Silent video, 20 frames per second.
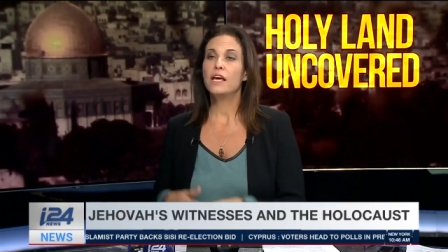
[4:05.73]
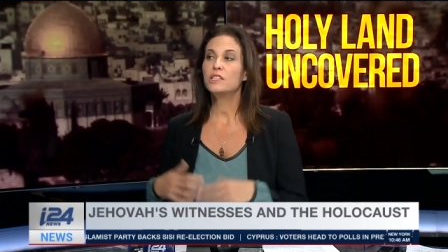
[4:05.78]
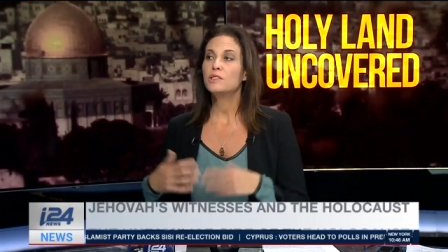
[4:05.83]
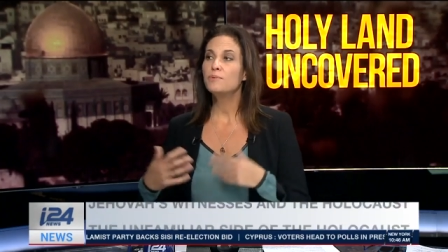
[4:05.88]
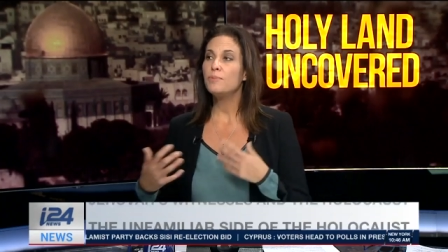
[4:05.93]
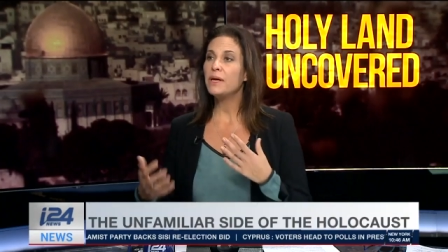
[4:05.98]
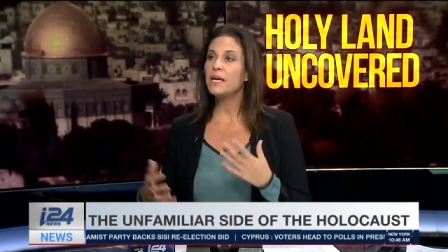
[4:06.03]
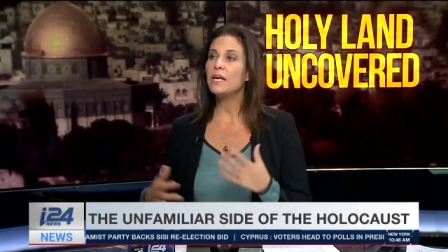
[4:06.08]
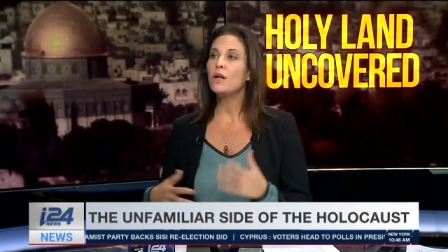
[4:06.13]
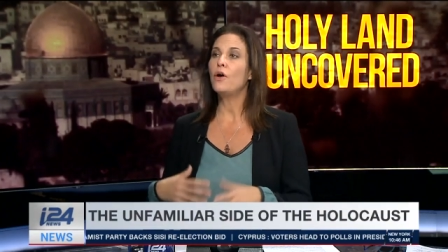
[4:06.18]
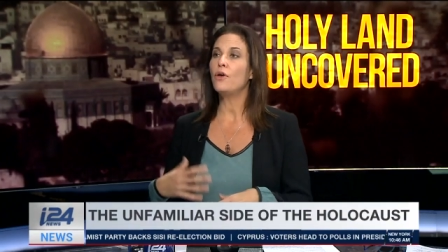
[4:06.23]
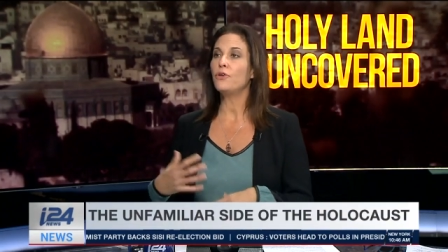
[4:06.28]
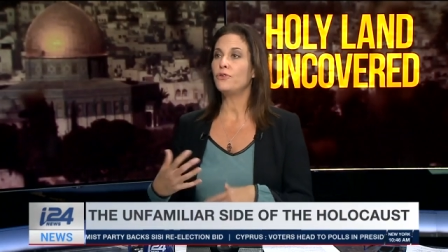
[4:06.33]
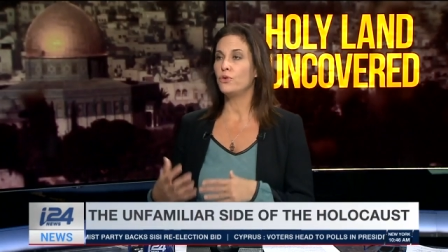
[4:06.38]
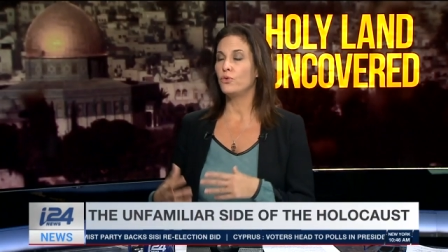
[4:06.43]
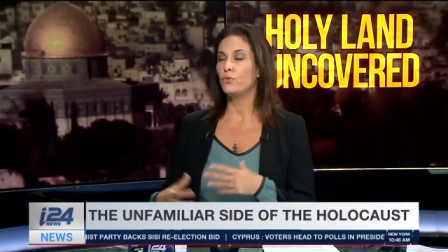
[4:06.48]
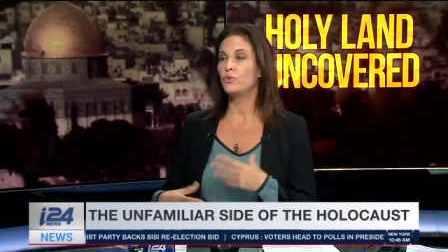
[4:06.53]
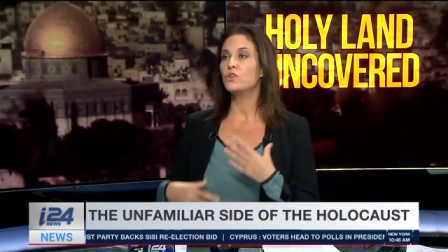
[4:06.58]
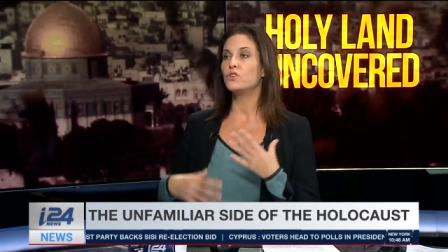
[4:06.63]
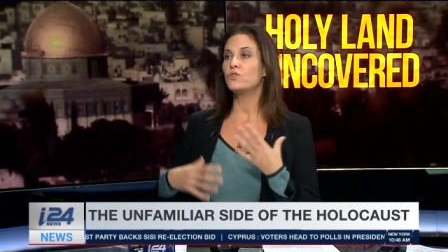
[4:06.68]
Explain
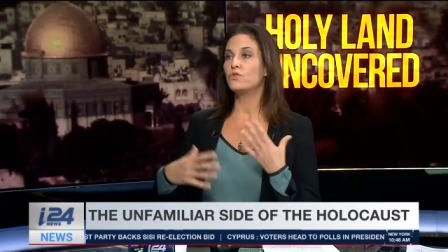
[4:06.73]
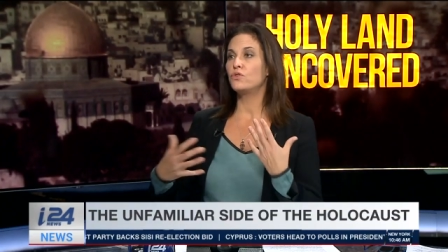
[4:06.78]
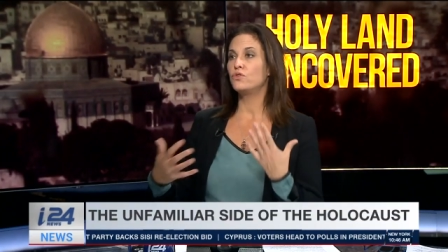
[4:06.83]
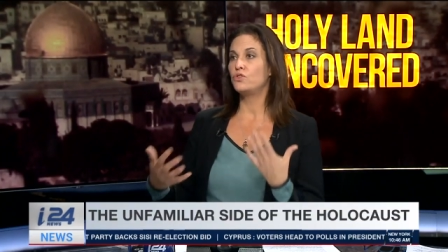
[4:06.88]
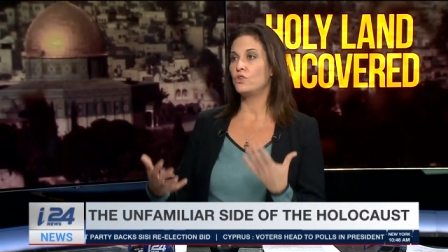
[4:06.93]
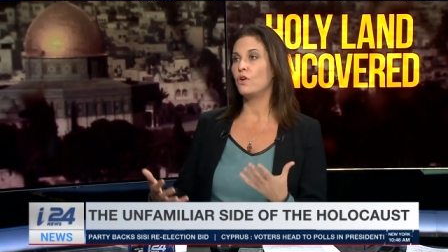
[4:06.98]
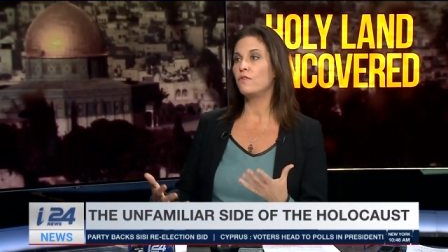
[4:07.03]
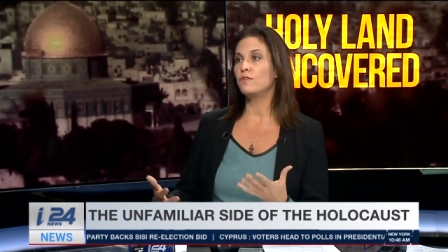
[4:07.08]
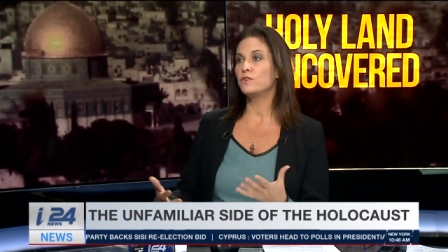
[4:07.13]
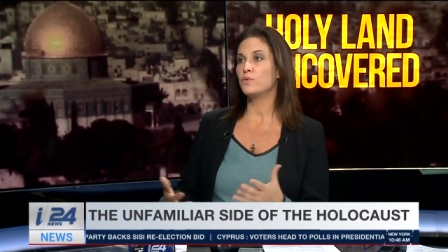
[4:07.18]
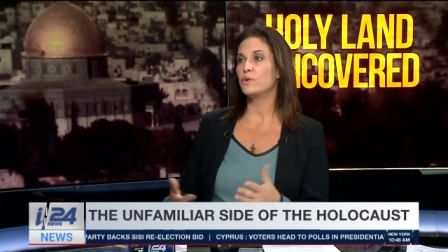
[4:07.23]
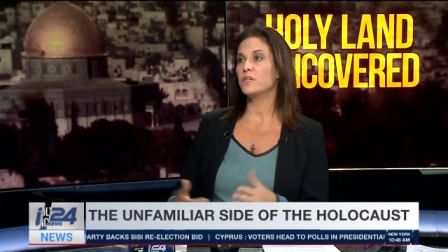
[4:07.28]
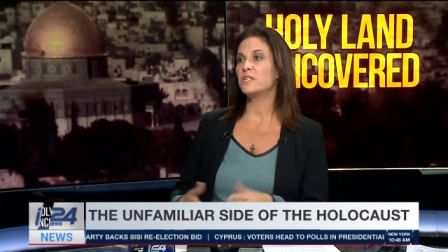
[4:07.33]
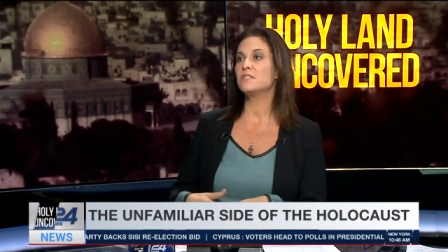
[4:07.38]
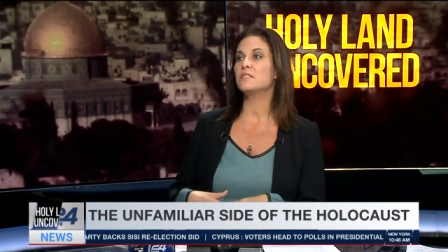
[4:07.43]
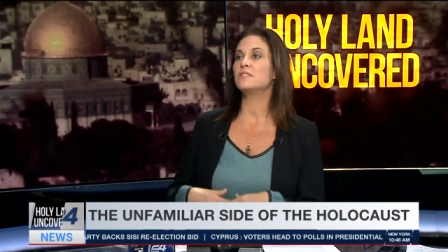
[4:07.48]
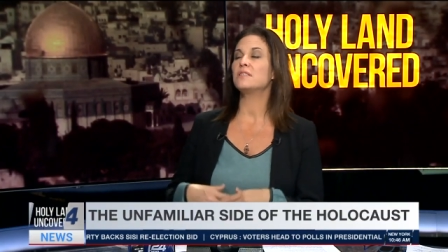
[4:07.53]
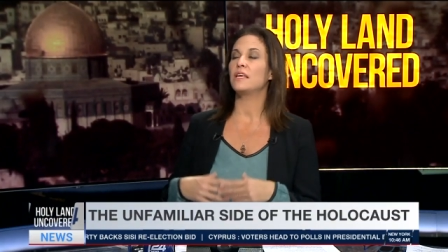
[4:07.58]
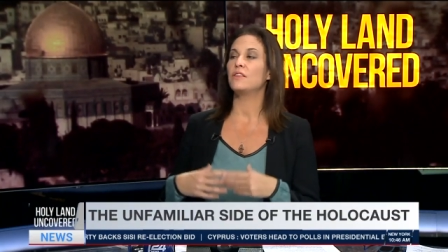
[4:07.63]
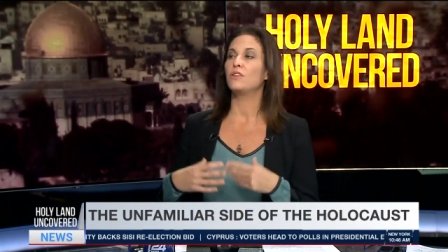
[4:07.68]
also just Jehovah's
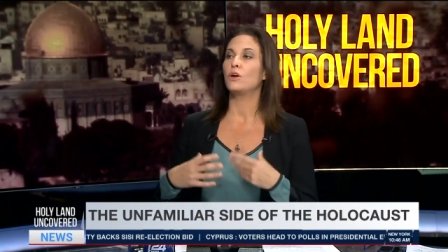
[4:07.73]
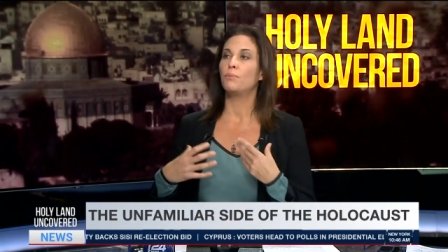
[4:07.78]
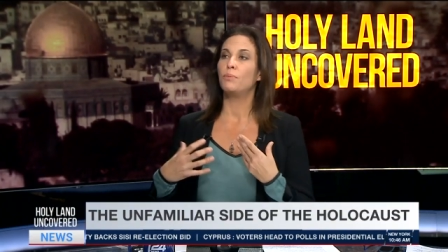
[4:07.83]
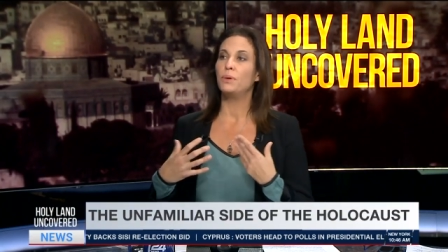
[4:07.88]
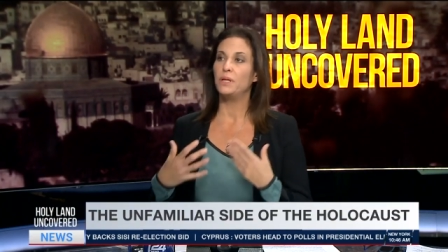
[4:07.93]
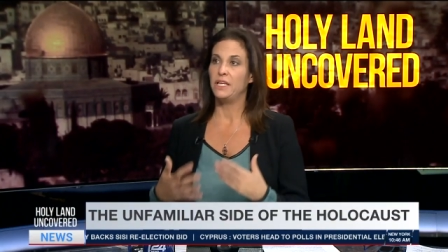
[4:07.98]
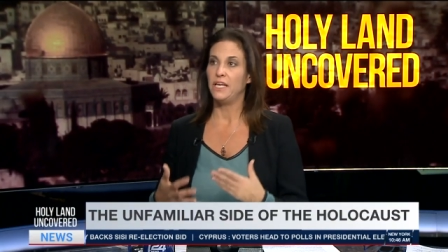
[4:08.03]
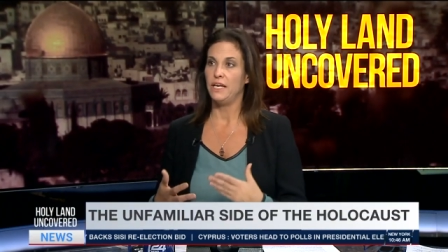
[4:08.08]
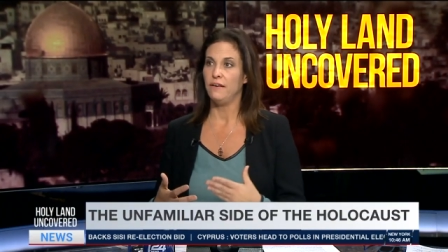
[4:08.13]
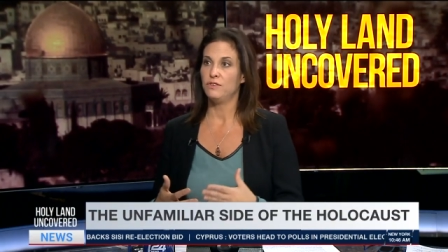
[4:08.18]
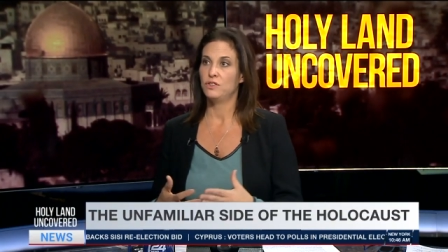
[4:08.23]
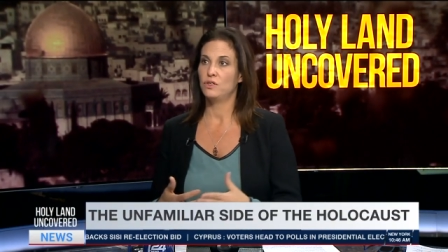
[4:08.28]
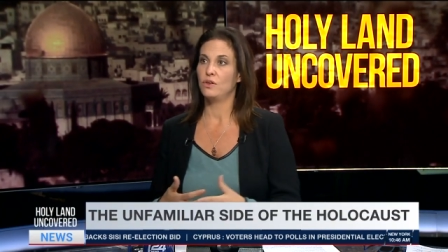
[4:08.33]
Witnesses and their beliefs.